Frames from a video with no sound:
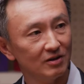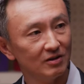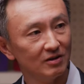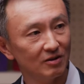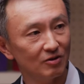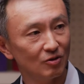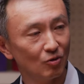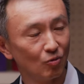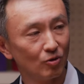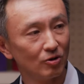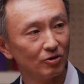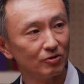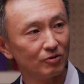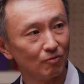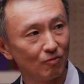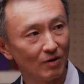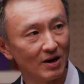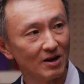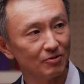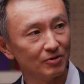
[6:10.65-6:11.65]
in the world
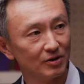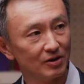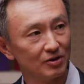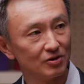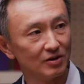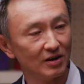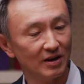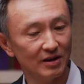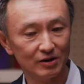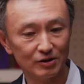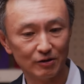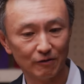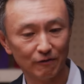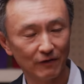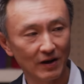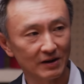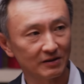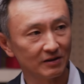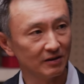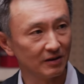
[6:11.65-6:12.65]
around us and it's
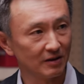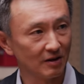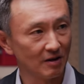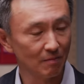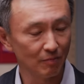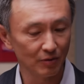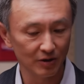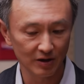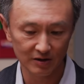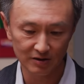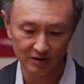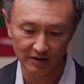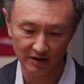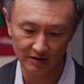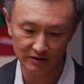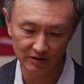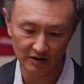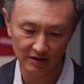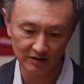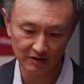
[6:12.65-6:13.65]
affecting the companies and
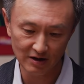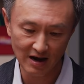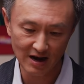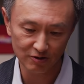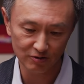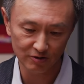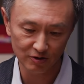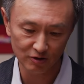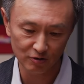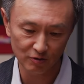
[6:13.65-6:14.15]
it's, it's actually